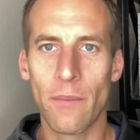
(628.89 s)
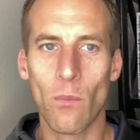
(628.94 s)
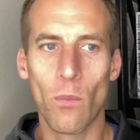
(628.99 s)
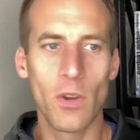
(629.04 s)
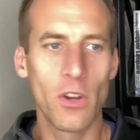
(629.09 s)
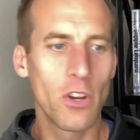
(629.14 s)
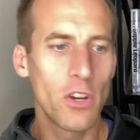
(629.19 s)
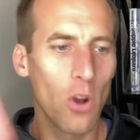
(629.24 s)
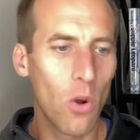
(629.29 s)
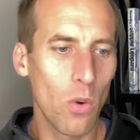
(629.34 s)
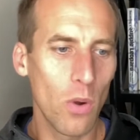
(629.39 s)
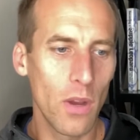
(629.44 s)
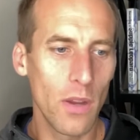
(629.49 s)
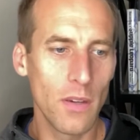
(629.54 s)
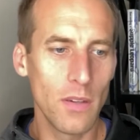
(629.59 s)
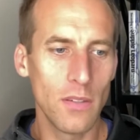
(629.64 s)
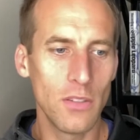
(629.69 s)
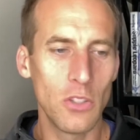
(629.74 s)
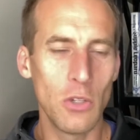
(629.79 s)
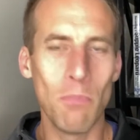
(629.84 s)
When you're
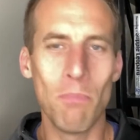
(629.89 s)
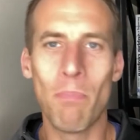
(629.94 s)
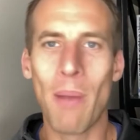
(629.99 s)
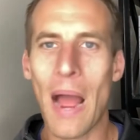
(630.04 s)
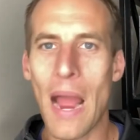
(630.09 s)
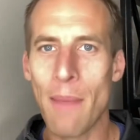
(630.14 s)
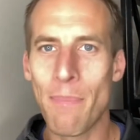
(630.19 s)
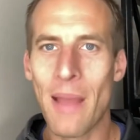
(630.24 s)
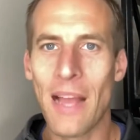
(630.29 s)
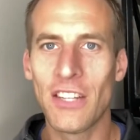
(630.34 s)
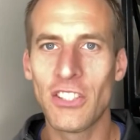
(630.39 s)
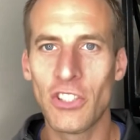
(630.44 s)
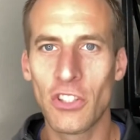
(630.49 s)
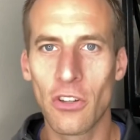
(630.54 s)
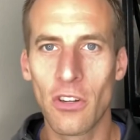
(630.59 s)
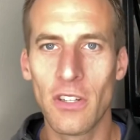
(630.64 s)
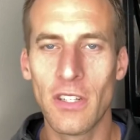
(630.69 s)
going to bypass sugar